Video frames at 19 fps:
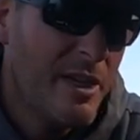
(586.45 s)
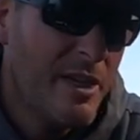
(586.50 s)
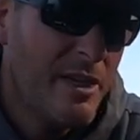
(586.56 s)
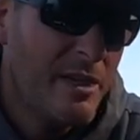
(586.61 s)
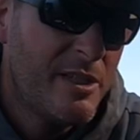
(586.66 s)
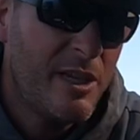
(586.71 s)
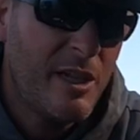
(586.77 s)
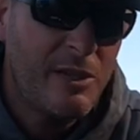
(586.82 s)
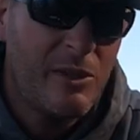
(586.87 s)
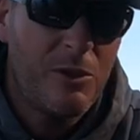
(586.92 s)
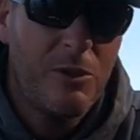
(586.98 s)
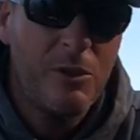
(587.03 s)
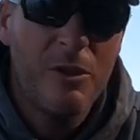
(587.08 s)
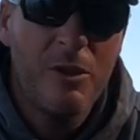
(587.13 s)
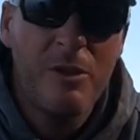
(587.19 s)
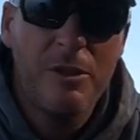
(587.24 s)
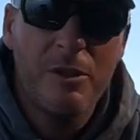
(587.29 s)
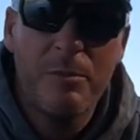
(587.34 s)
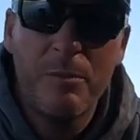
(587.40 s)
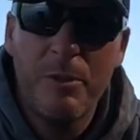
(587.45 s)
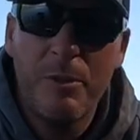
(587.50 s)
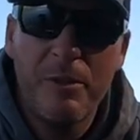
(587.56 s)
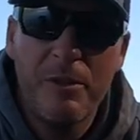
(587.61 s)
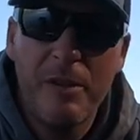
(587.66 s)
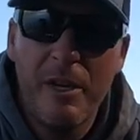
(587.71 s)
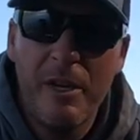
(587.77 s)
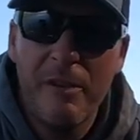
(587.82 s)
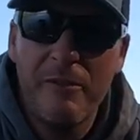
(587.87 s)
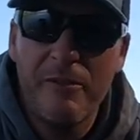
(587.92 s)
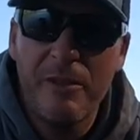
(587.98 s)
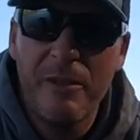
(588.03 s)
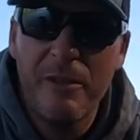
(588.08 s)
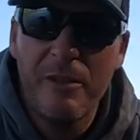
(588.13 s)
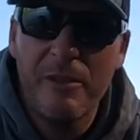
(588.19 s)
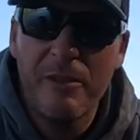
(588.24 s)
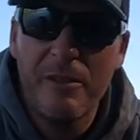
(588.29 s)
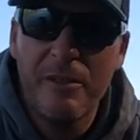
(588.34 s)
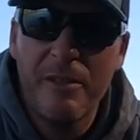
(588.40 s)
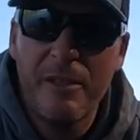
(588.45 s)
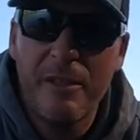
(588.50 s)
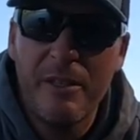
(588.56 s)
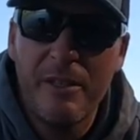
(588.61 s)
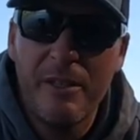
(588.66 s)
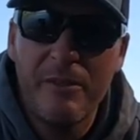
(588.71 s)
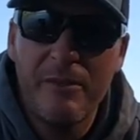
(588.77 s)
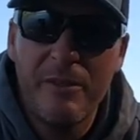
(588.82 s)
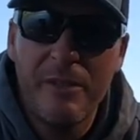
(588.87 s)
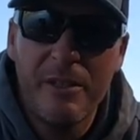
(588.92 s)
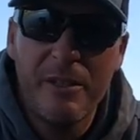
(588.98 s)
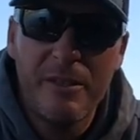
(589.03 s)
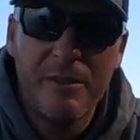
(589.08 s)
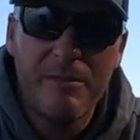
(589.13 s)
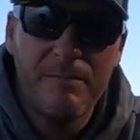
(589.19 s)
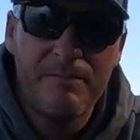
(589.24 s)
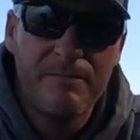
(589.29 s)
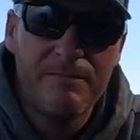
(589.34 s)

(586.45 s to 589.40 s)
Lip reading: set the hook or pull it out of a